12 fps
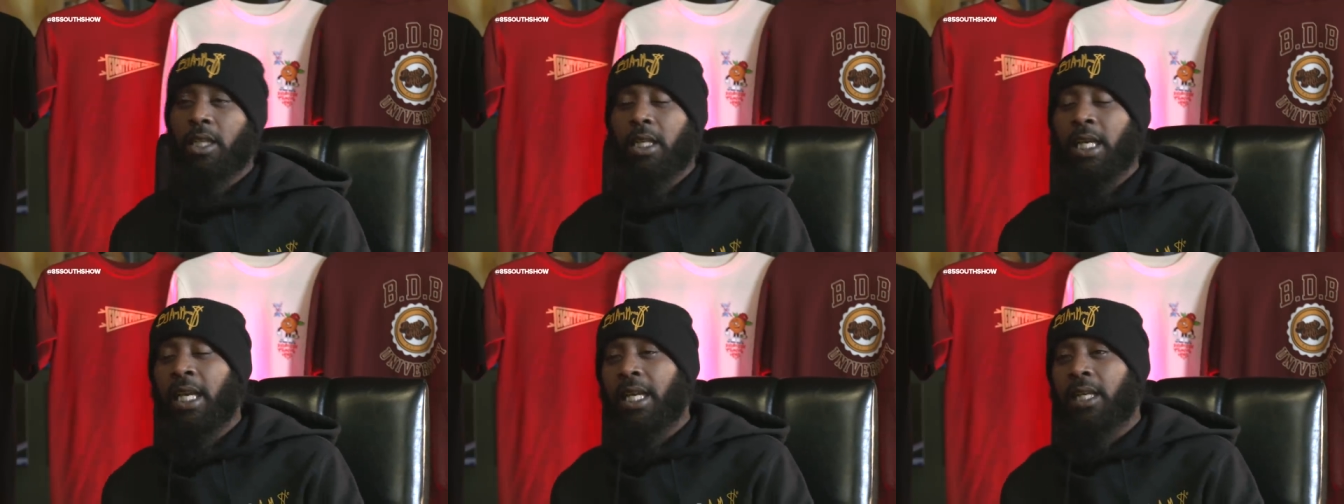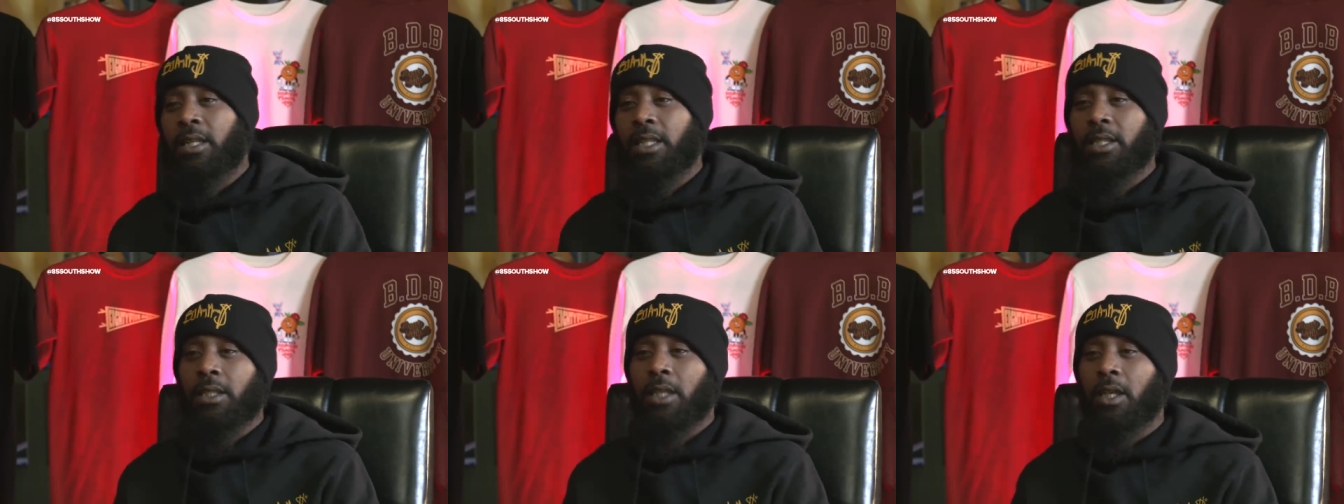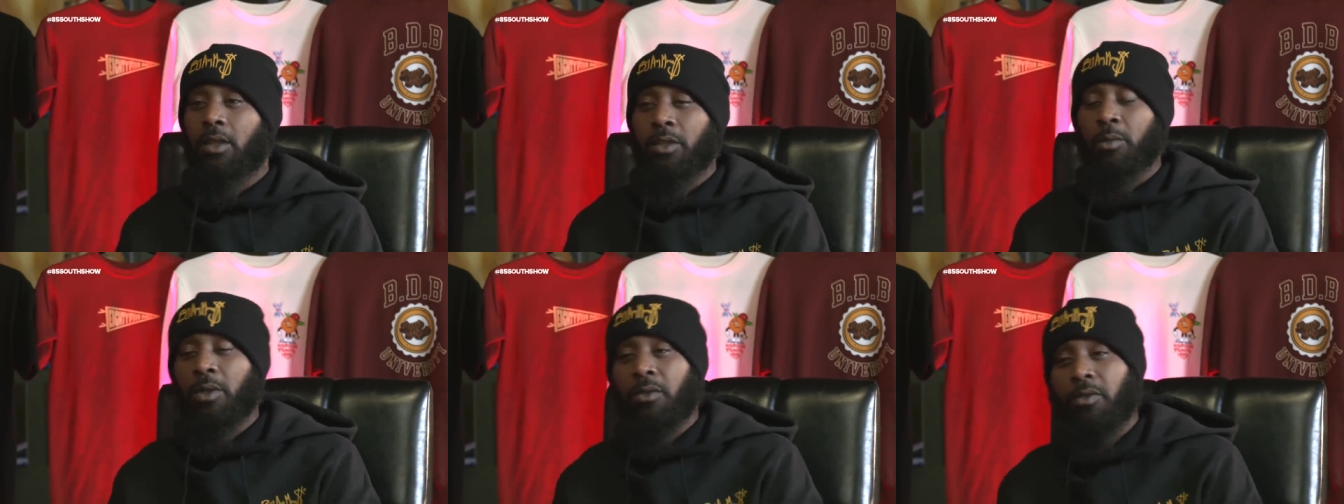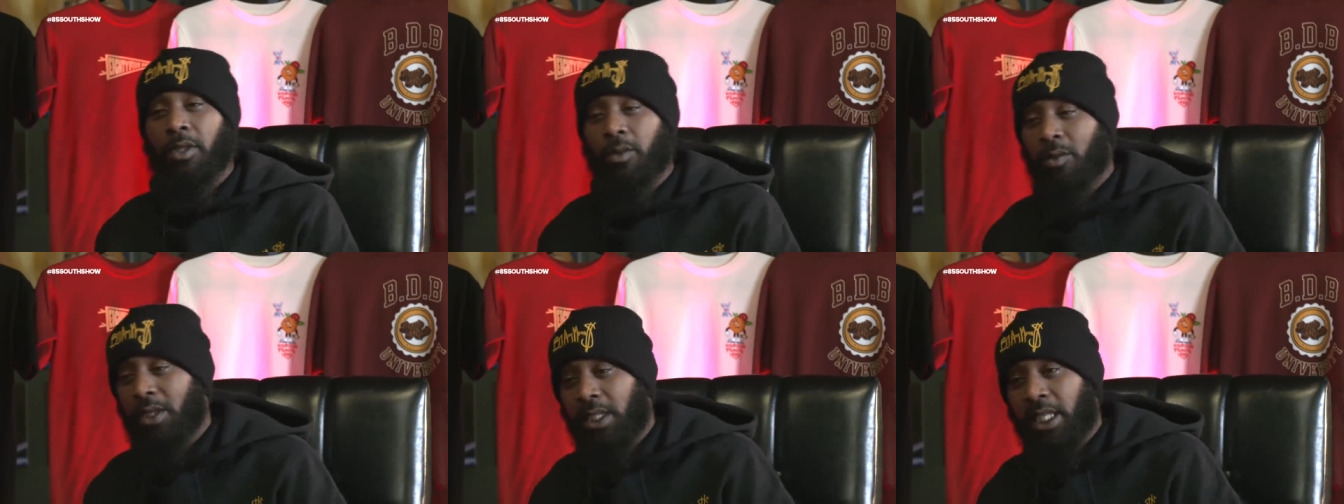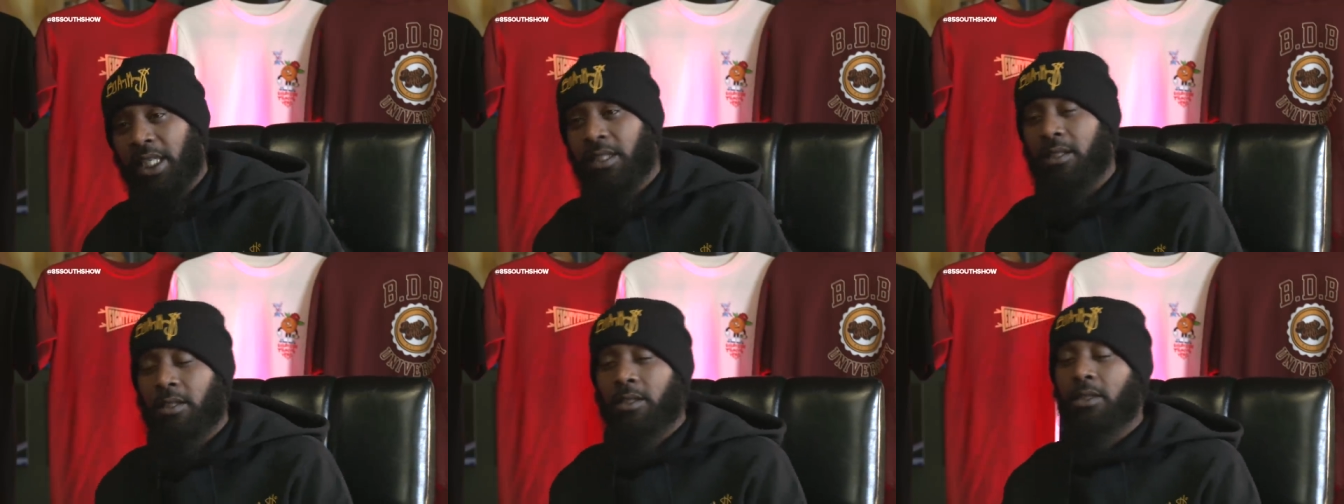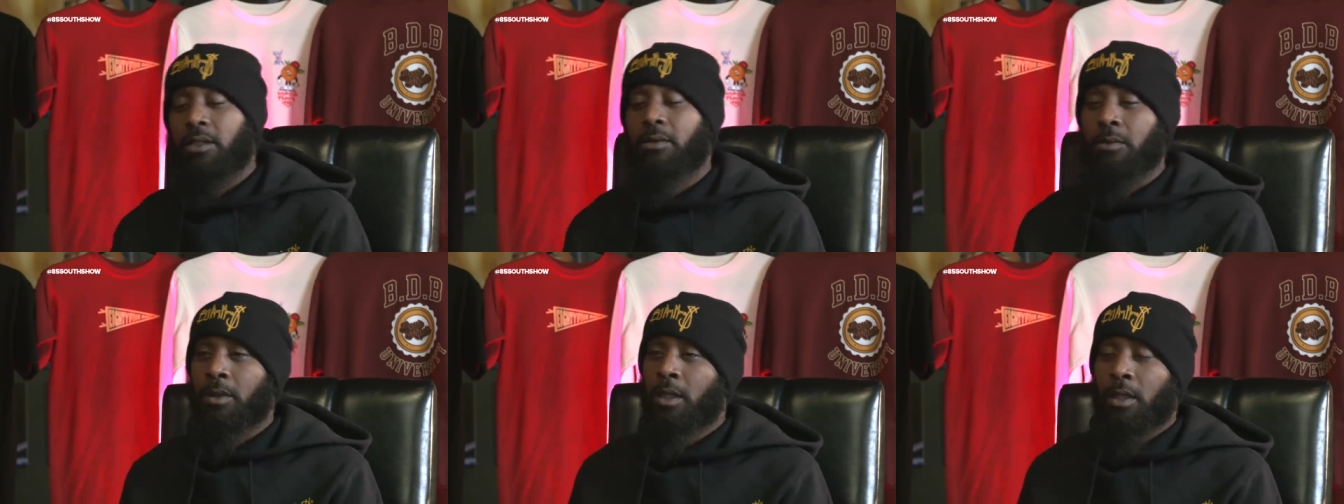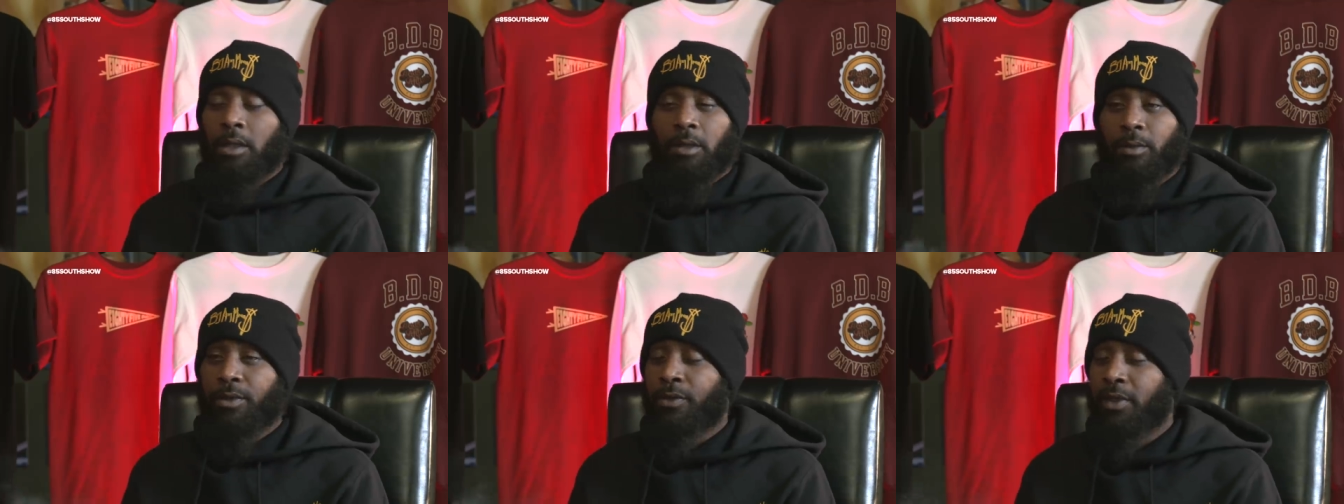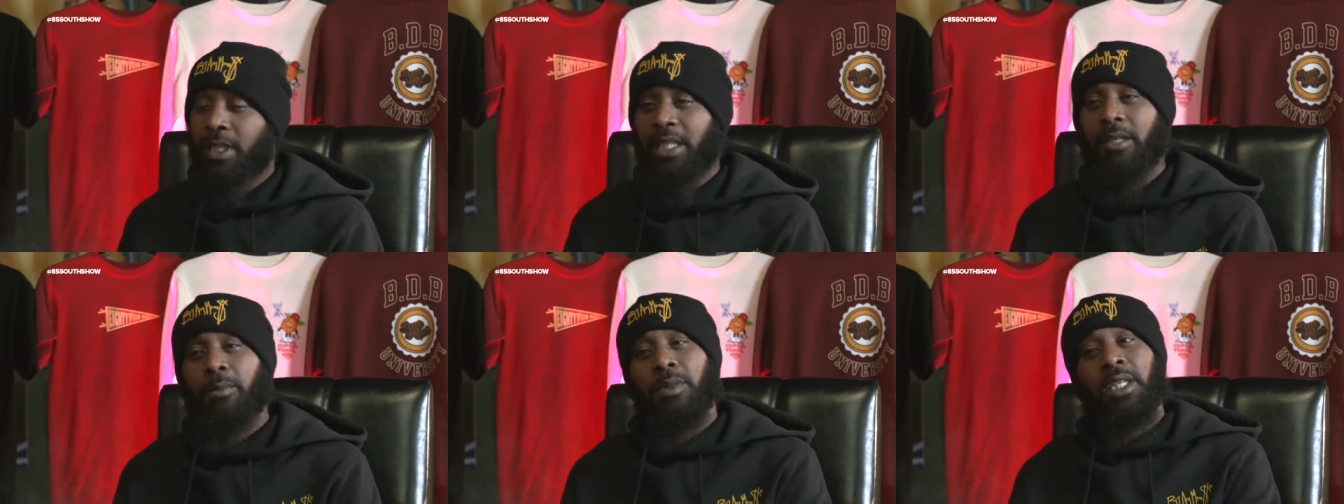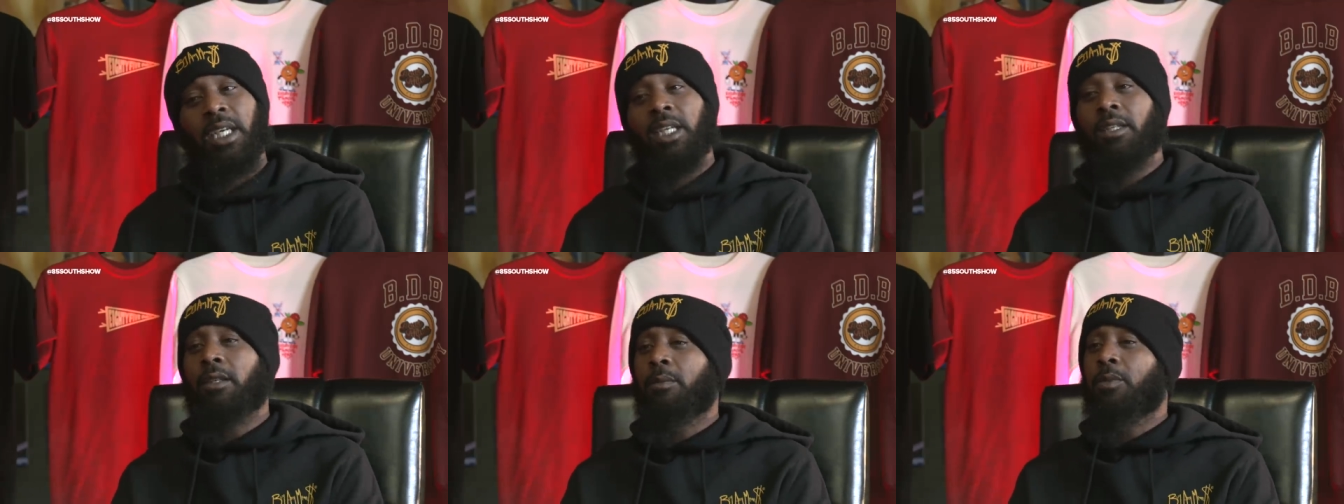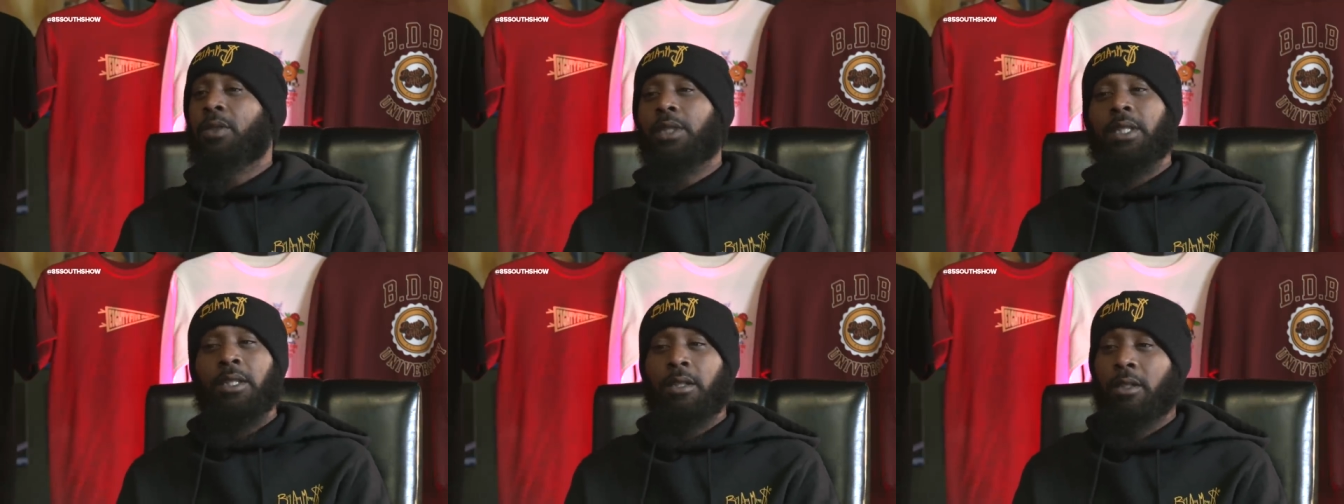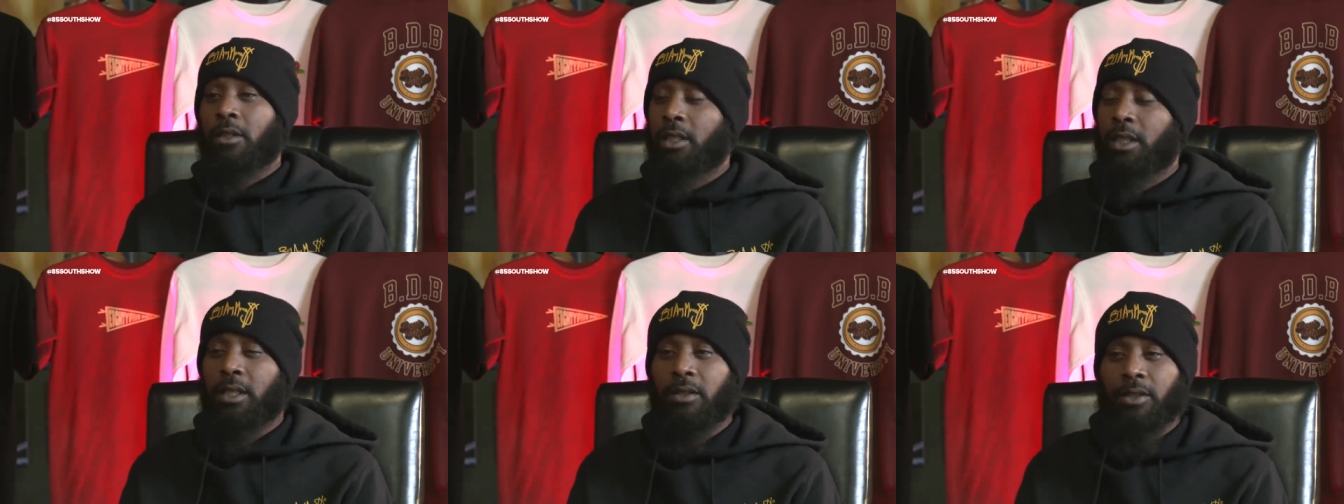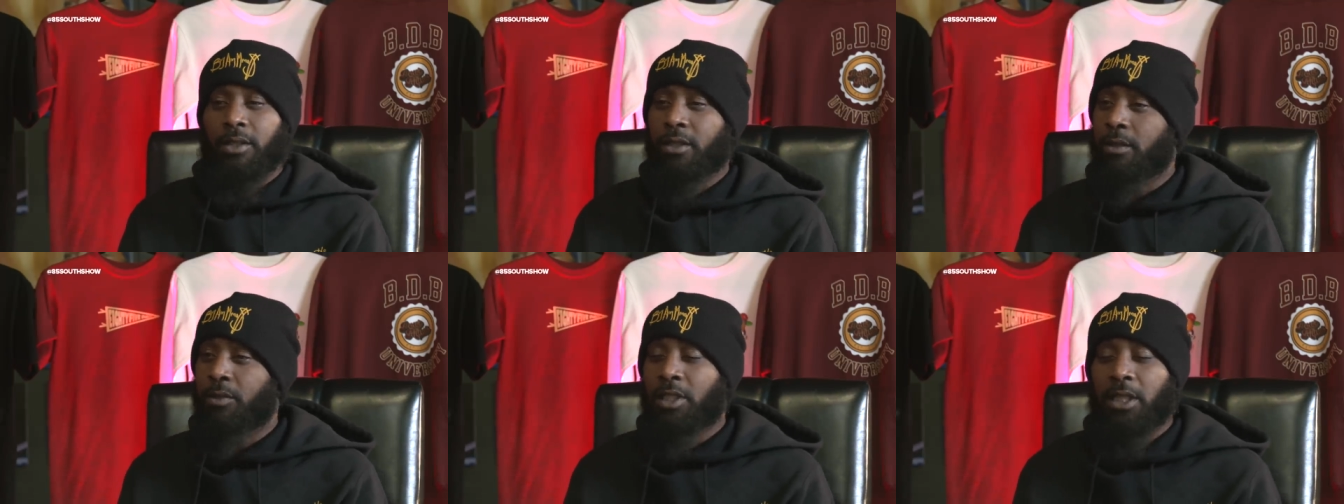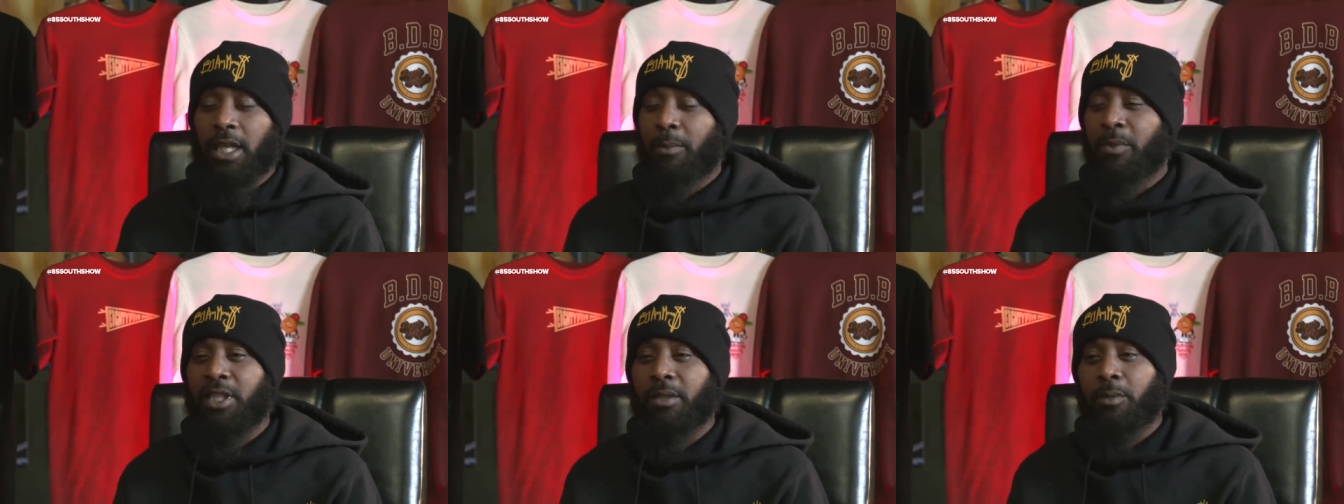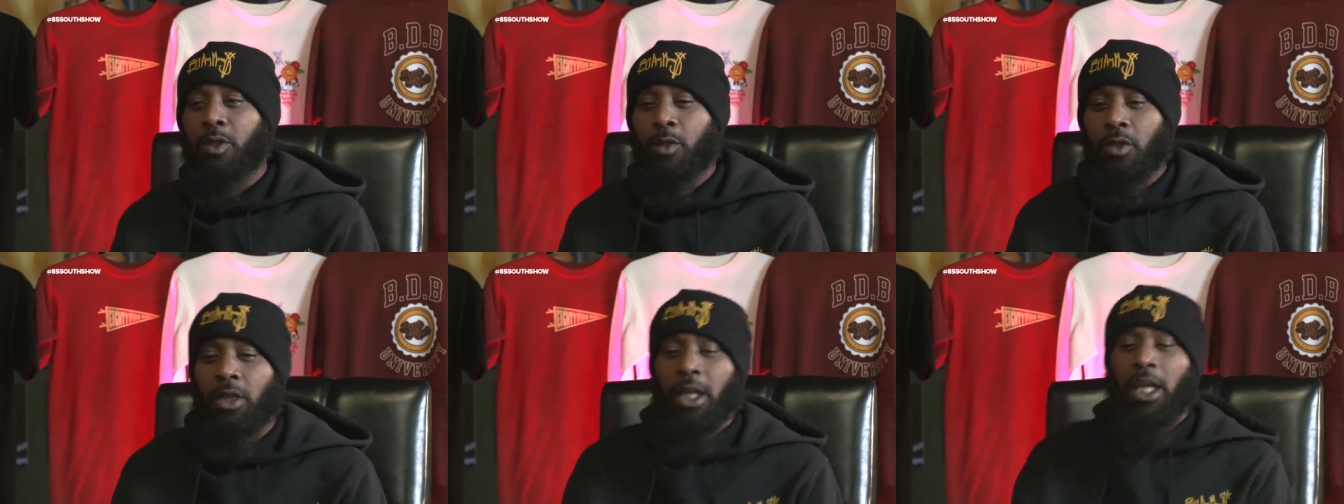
They had another dog. This motherfucker was dancing to some motherfucking NBA YoungBoy or, or some shit. That money move.